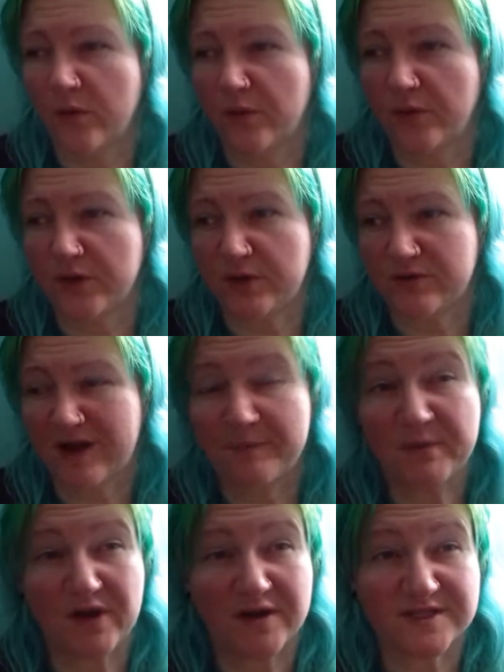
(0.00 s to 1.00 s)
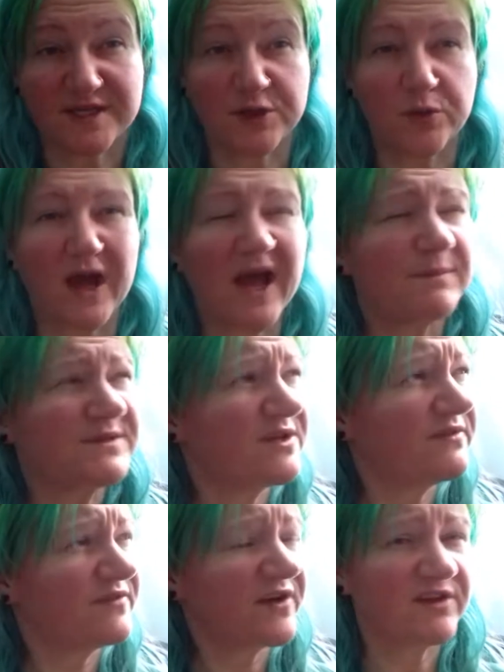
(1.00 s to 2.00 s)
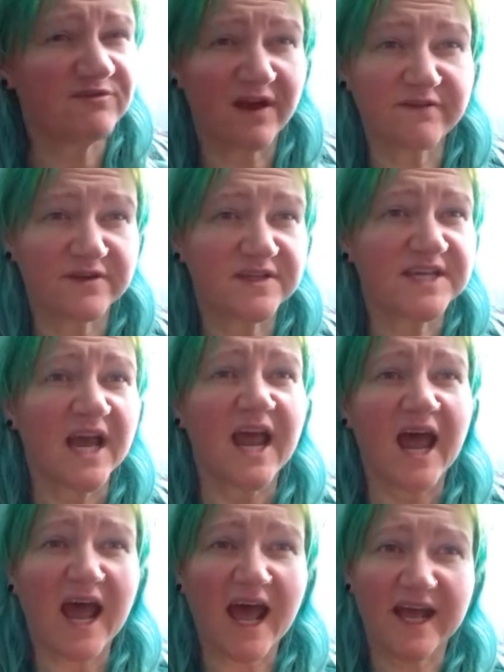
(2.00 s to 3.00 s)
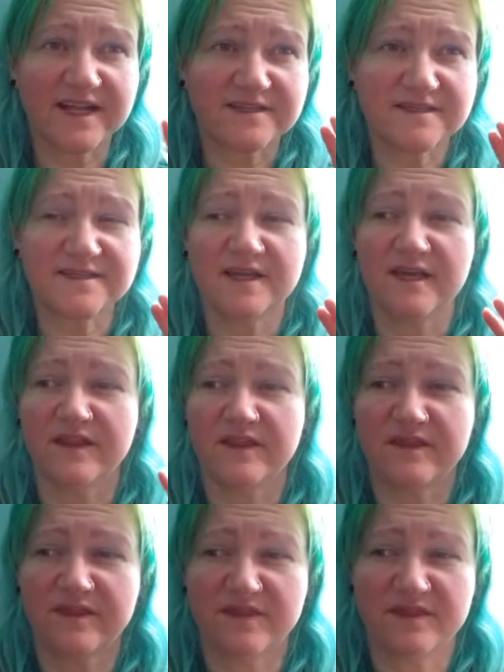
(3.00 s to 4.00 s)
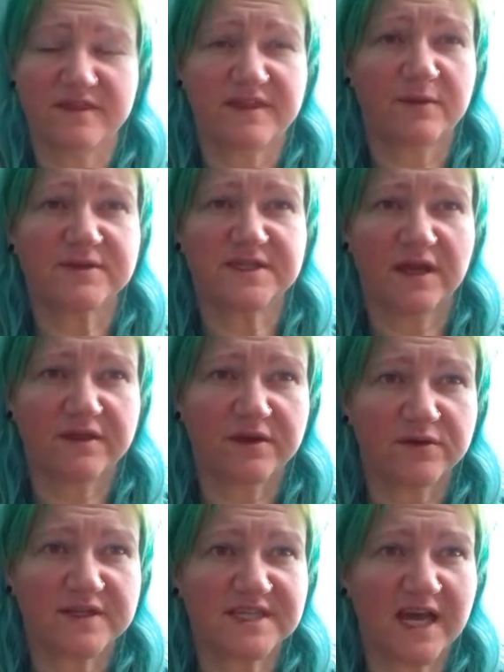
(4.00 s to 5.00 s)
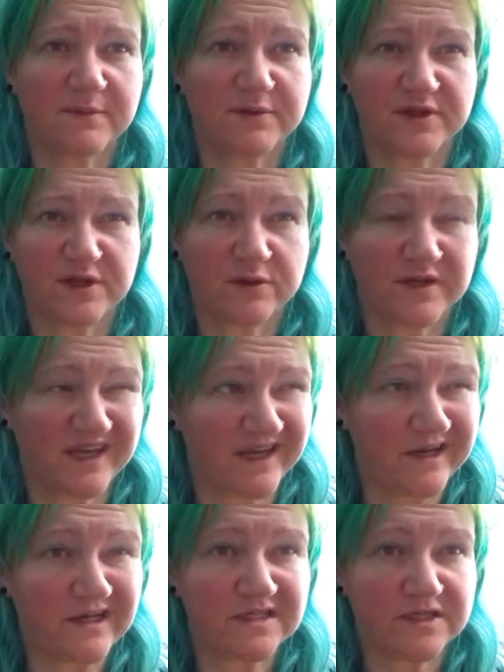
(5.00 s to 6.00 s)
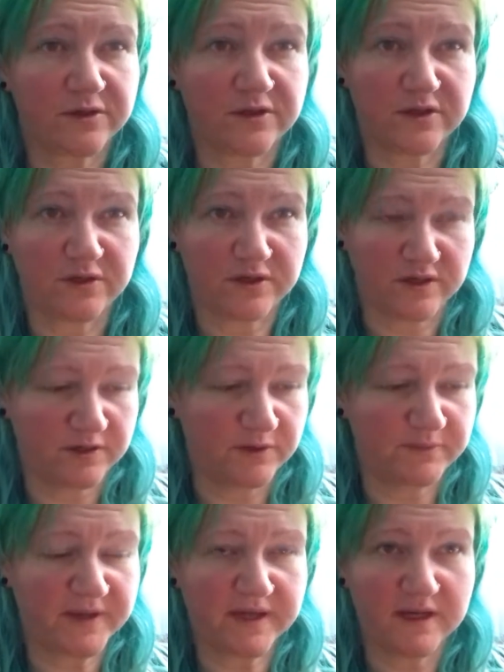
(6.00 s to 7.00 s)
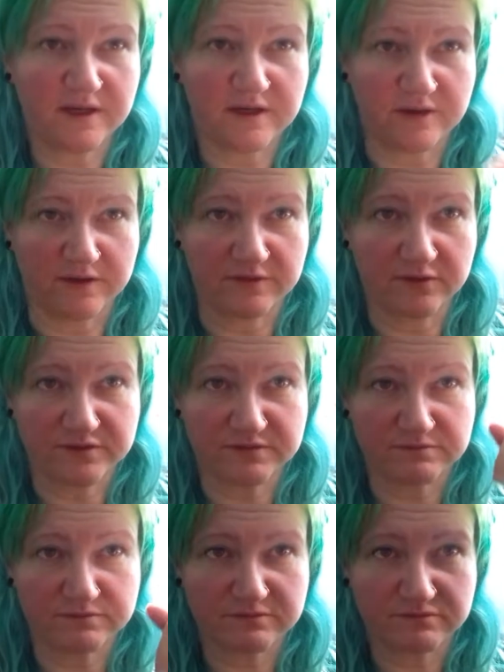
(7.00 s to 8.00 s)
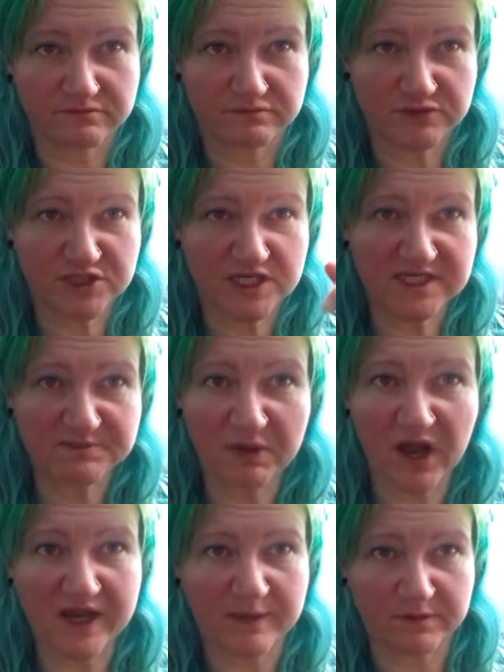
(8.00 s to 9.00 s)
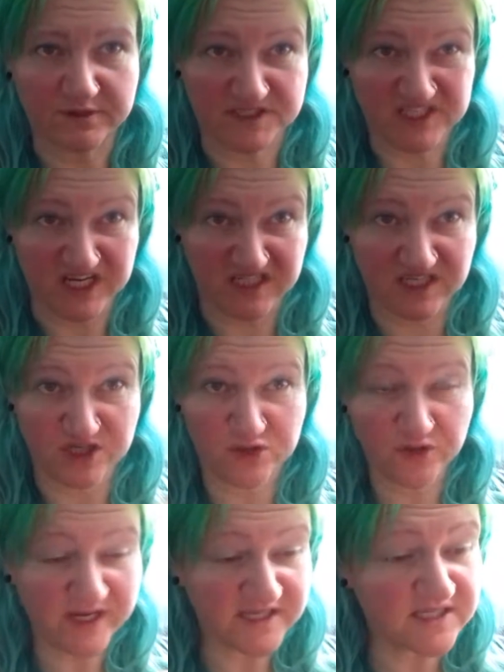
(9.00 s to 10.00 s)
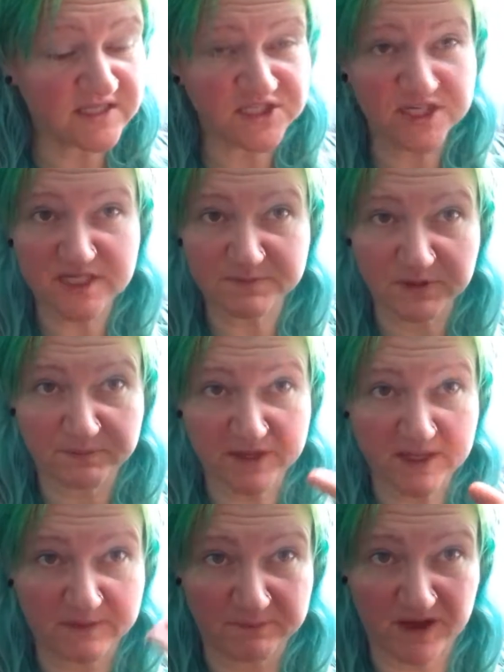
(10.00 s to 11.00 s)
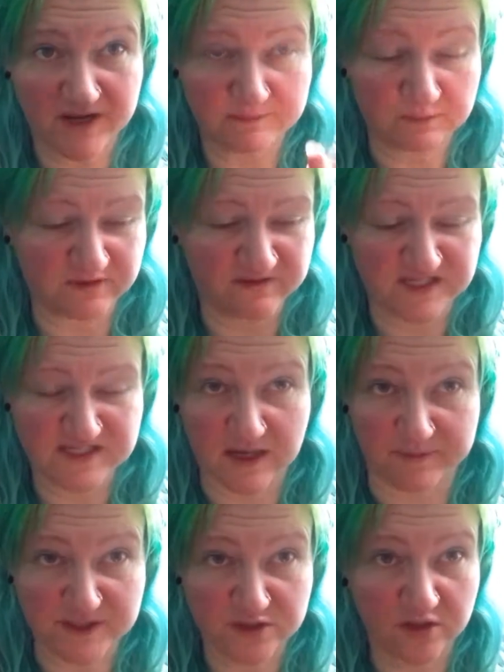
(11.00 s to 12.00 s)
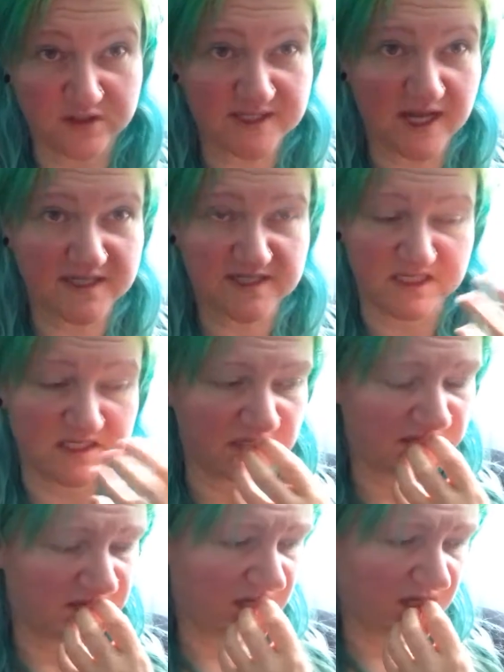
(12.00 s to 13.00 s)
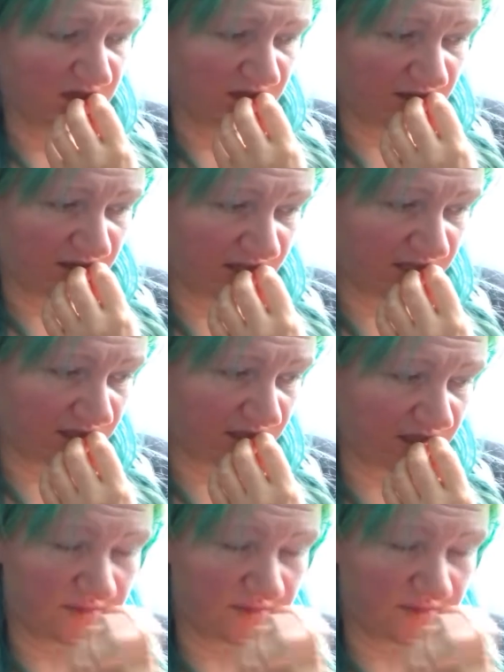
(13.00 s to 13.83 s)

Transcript: or you were at a party and you were absolutely fucking ravenous and there was nothing on the table that you could eat, so you know, you pick it, you know, you've got cheese and pineapple on sticks and you're not eating the cheese but you're picking the pineapple off and it's coming into contact and you're